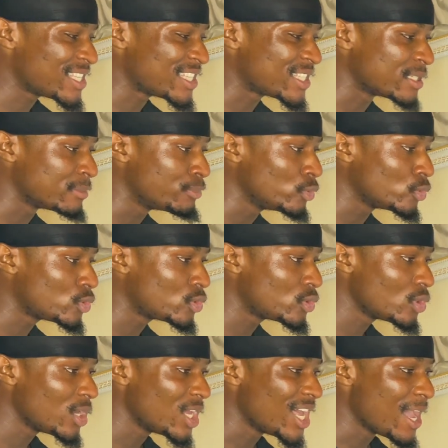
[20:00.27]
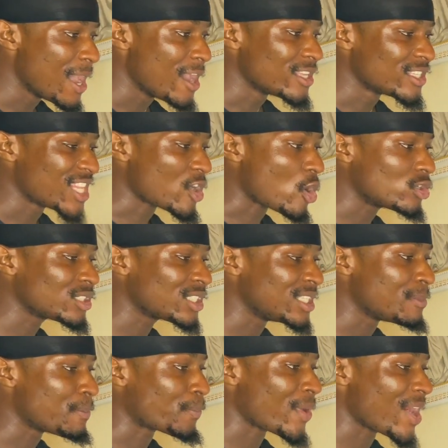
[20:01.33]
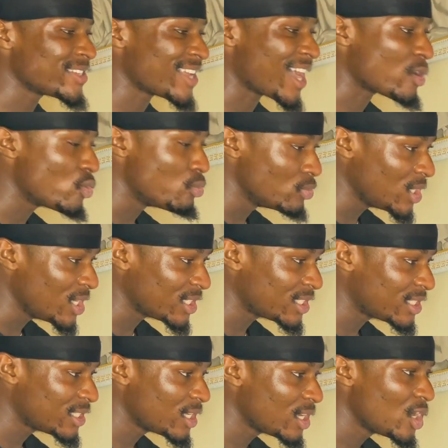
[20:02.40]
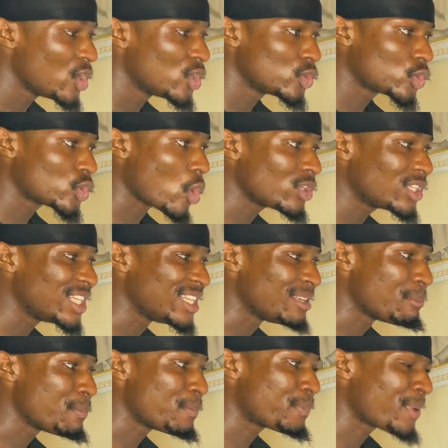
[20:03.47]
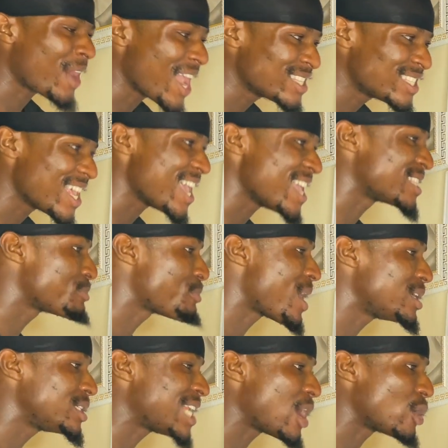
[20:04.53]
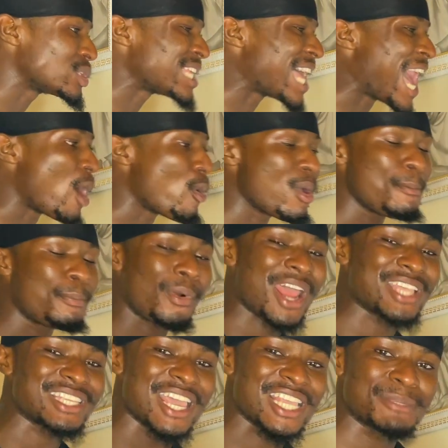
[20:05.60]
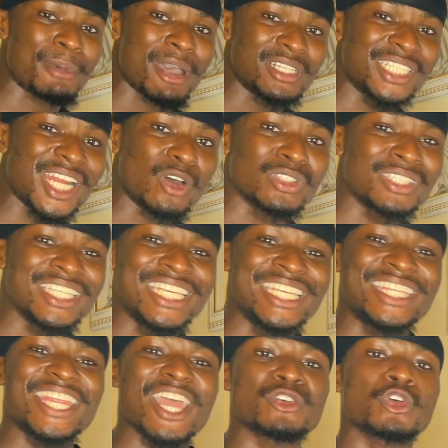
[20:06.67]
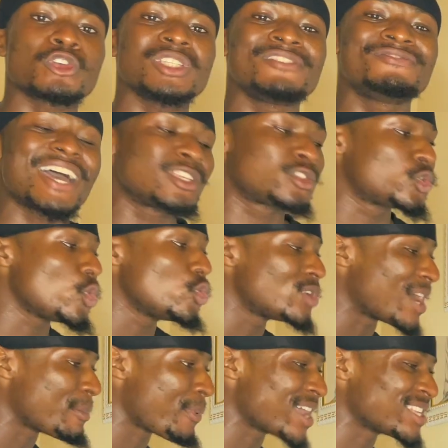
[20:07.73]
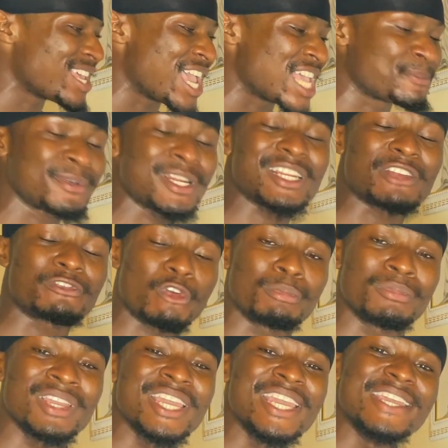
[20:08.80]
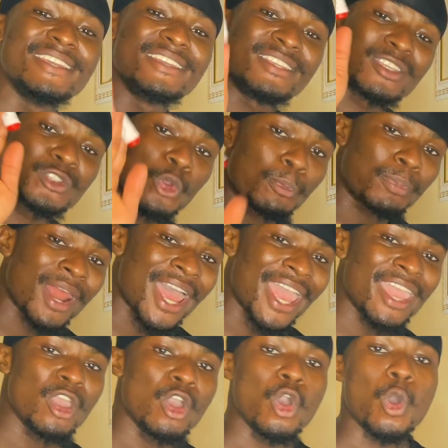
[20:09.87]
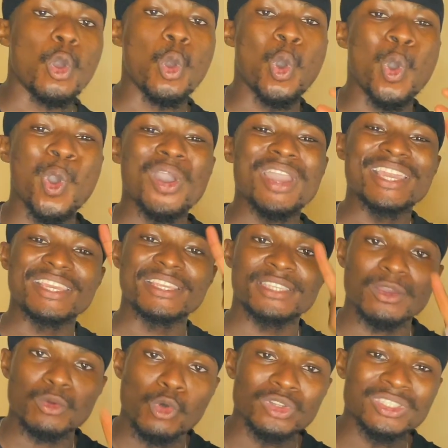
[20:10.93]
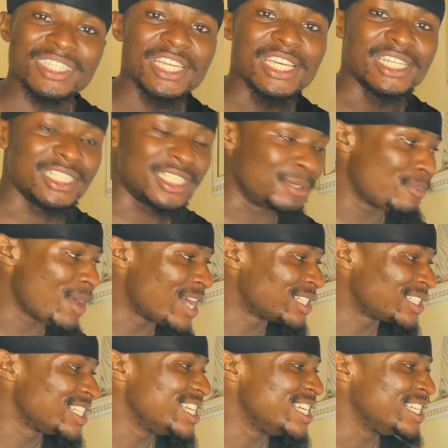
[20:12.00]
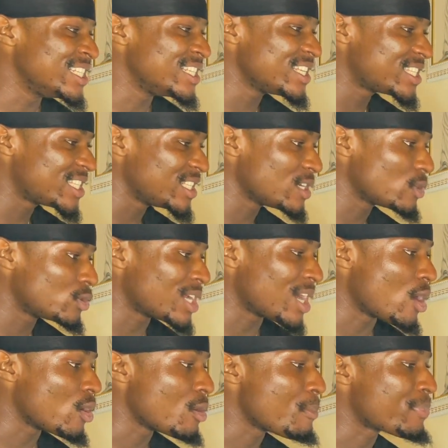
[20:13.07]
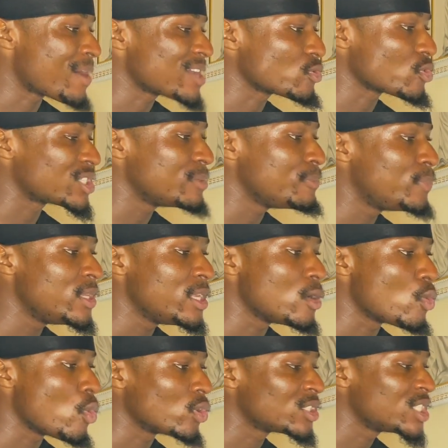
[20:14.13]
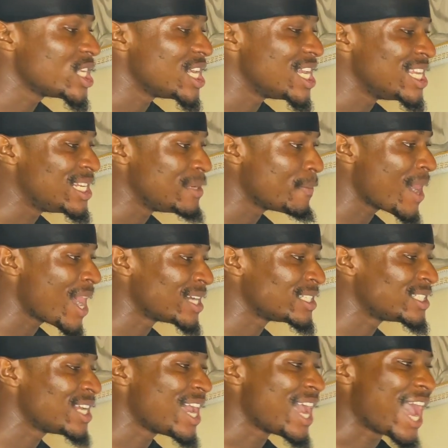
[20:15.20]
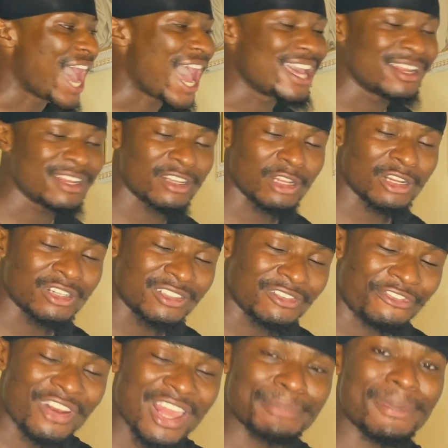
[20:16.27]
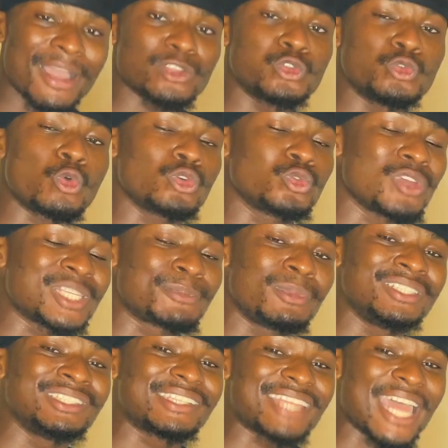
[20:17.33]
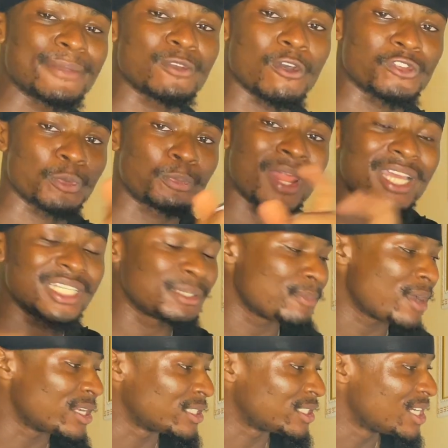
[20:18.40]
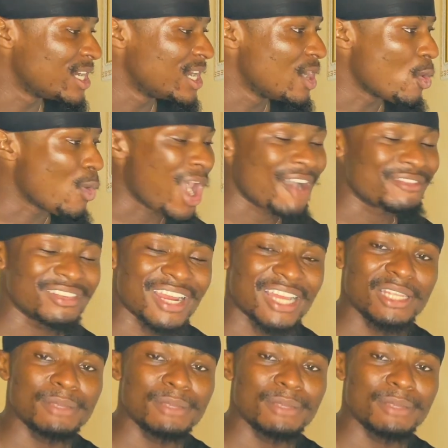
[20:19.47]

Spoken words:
distributes. Secondly, price accumulates. Thirdly, price expand out. And when price expand out, it tells us if that zone that price expanded out from is a supply or is a what? Demand. In this scenario now, price was simply a what? A demand. Flip back to what we explained, types of supply and demand. We have the